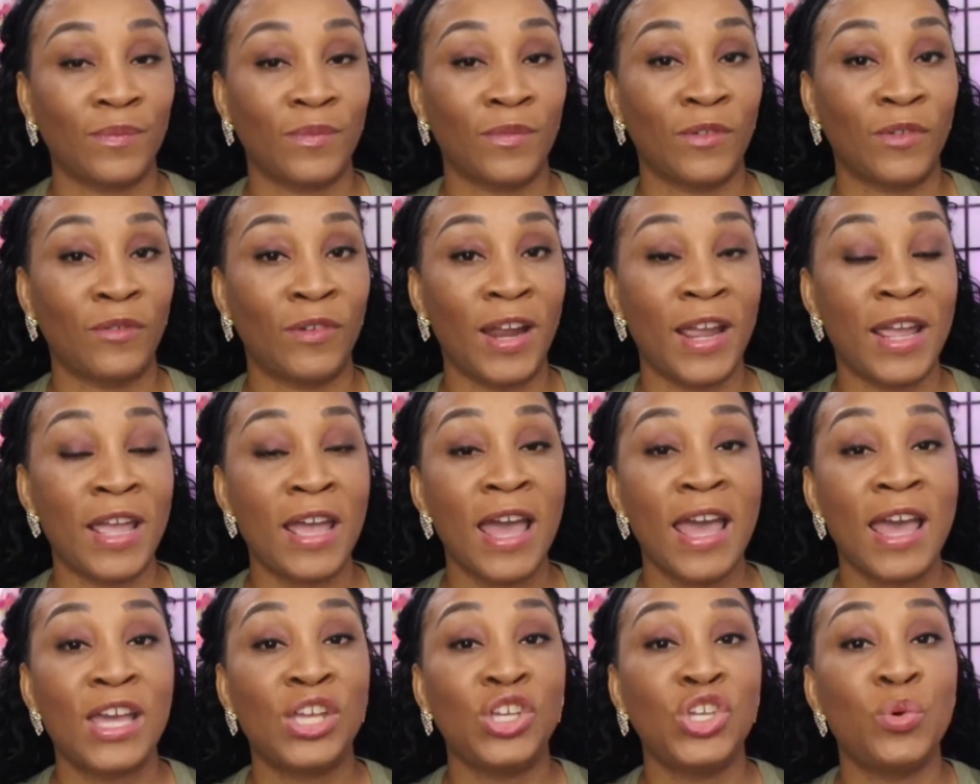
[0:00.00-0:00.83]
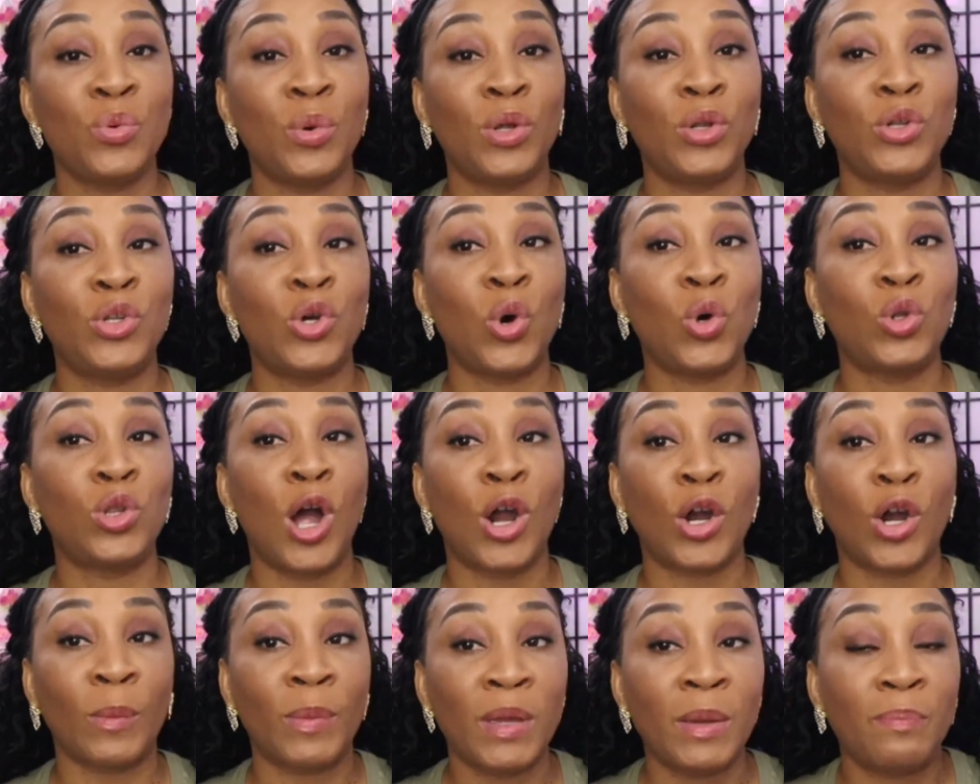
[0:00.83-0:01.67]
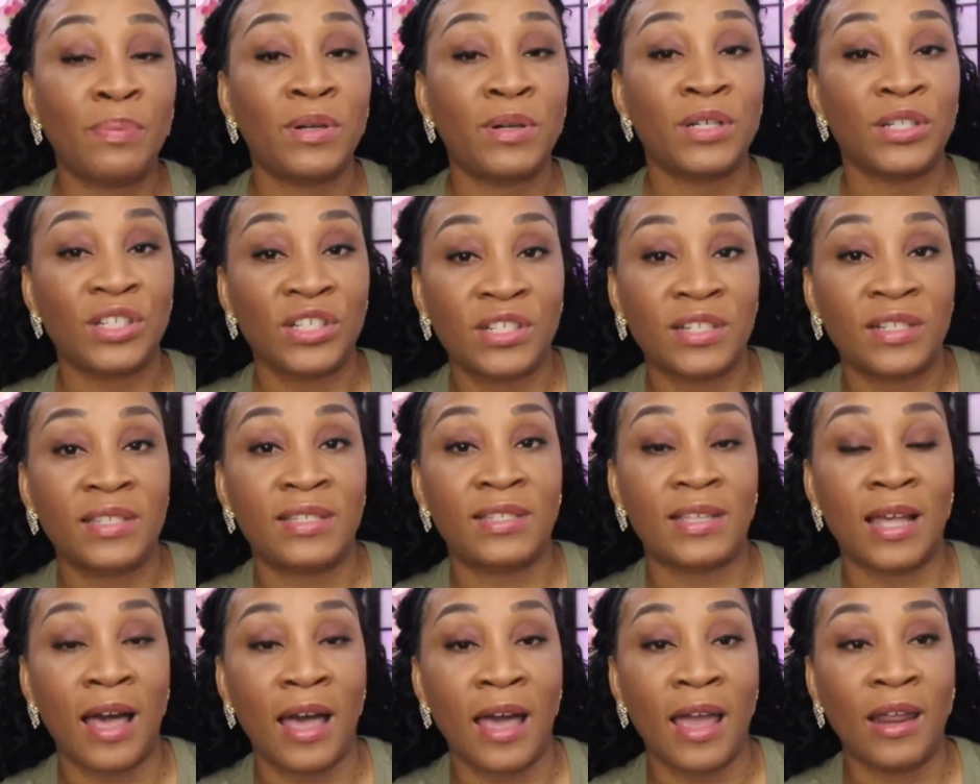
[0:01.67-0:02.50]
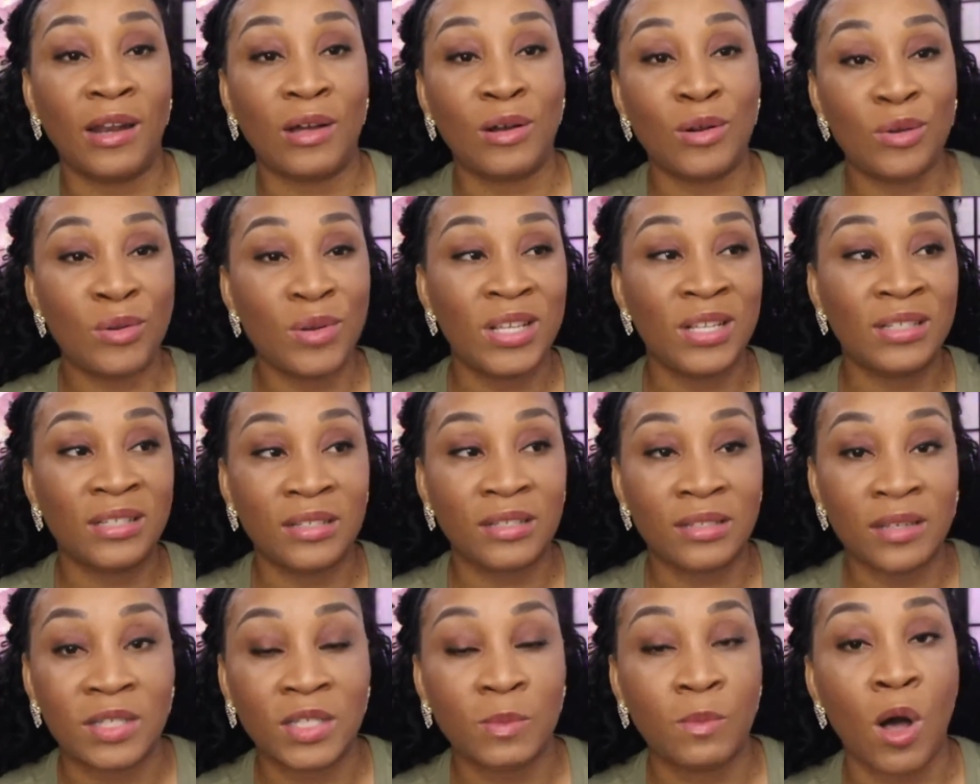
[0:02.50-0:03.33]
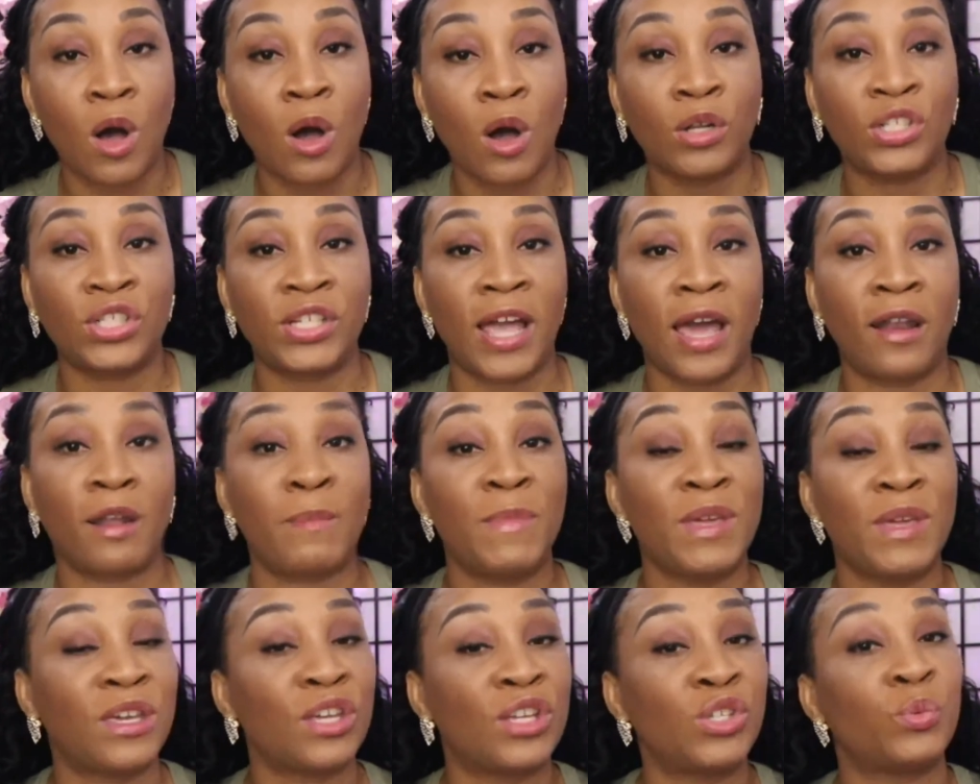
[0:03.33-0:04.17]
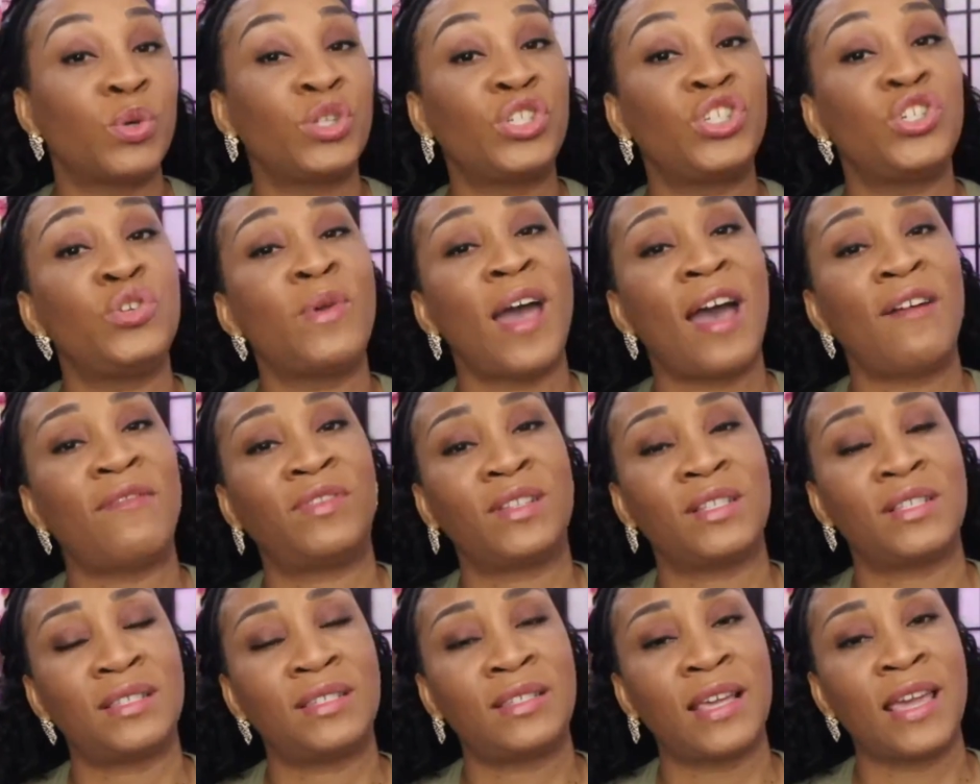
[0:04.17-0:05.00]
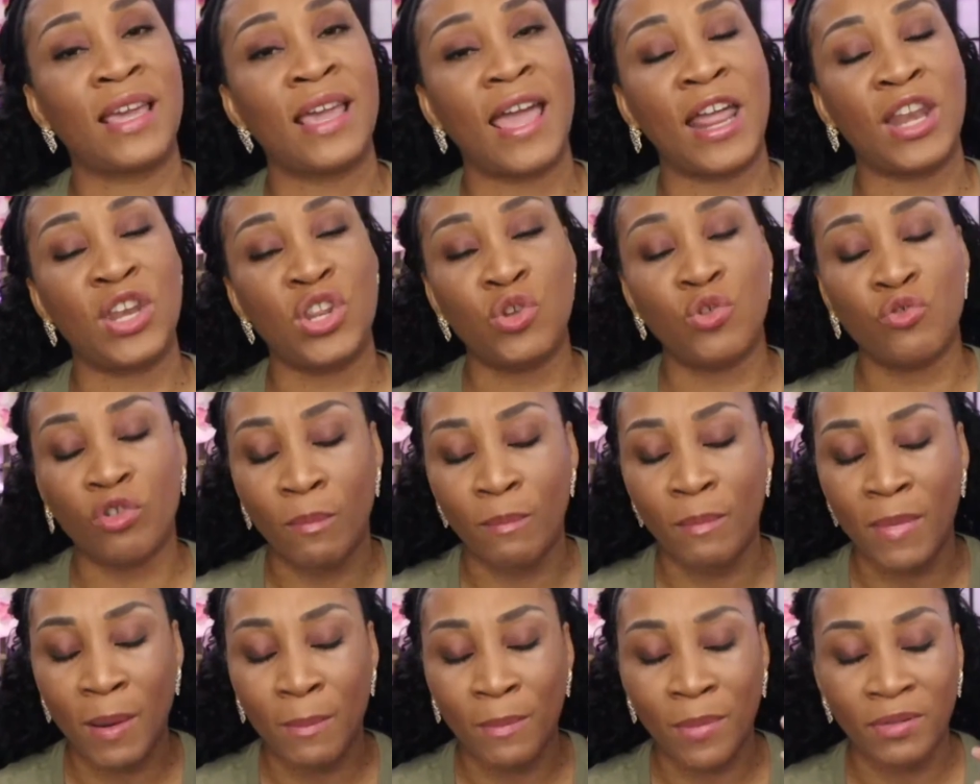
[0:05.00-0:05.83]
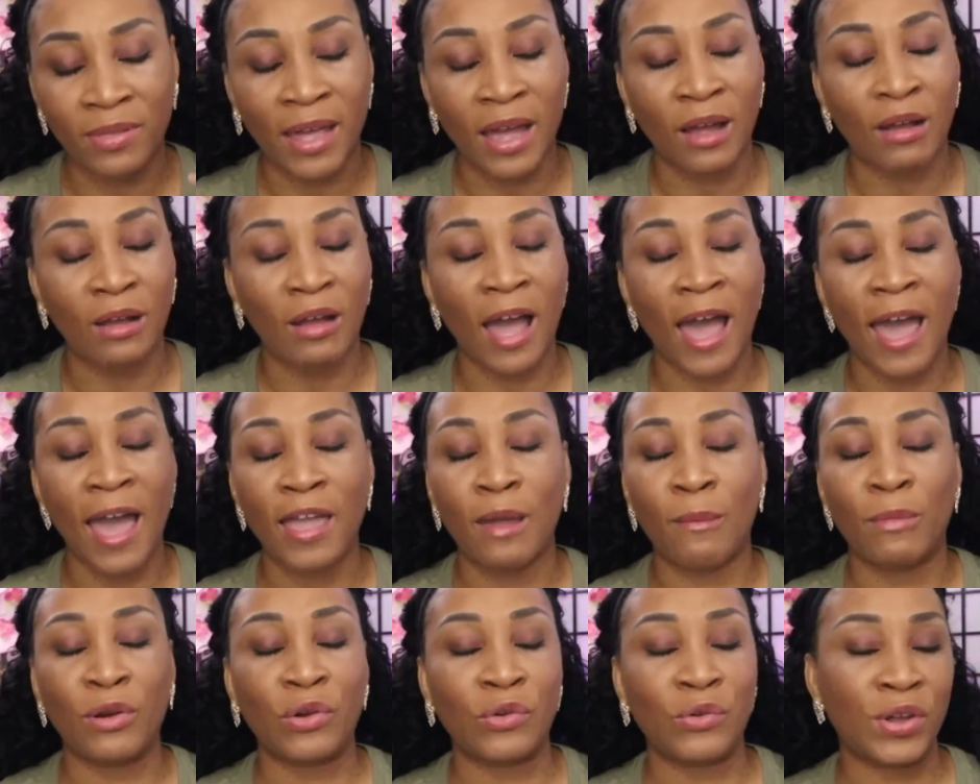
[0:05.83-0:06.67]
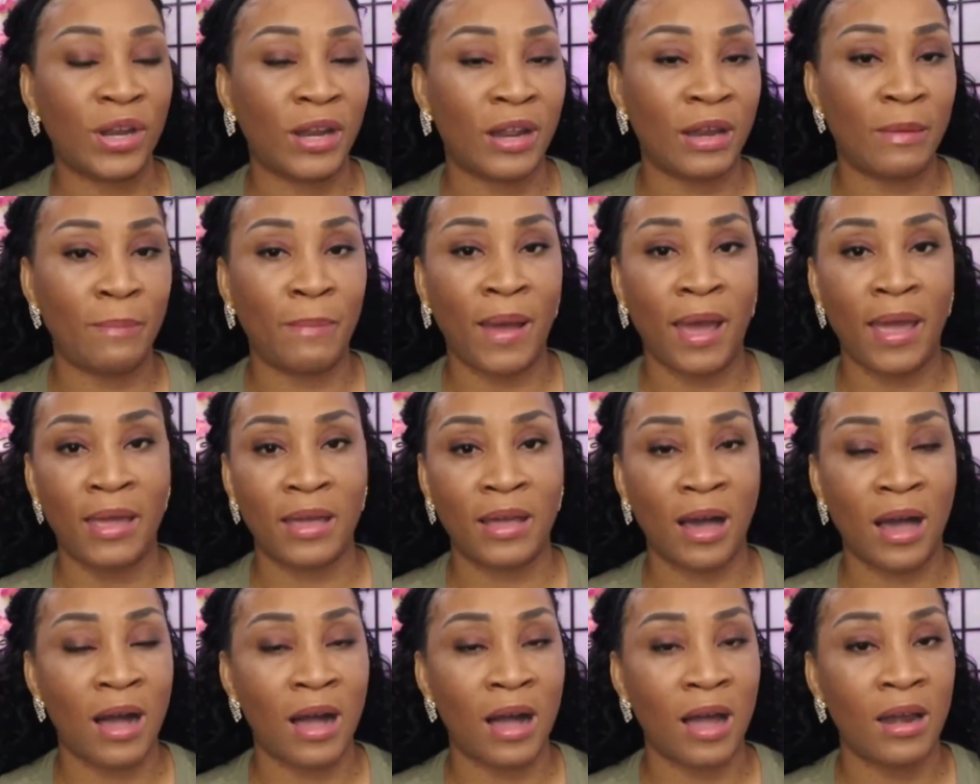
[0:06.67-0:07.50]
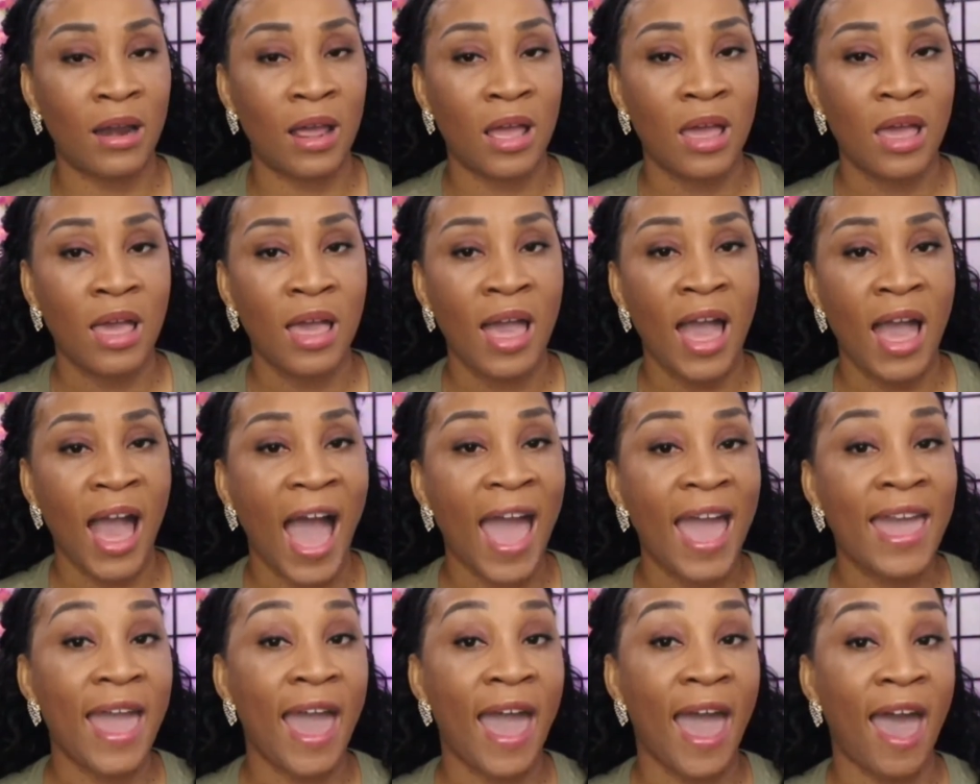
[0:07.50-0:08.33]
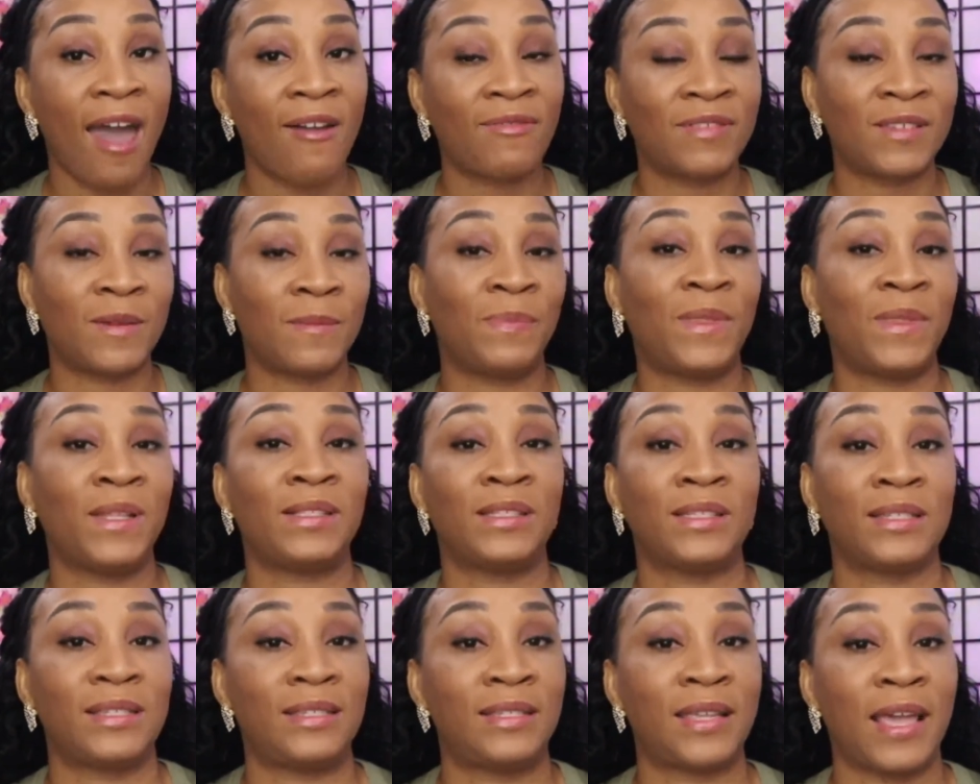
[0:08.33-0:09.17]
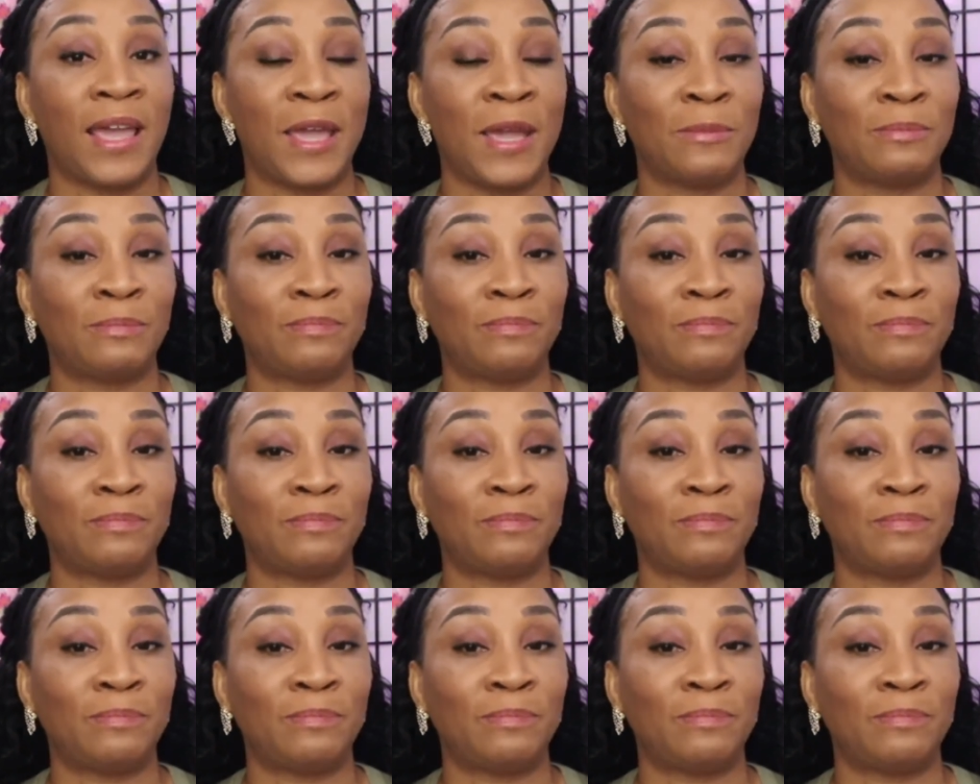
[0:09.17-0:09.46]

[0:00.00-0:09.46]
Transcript: right? You will no longer be pushed aside. Oh, he's just a small channel, because what you have to say, and you remember that I am created by God, I have something to say.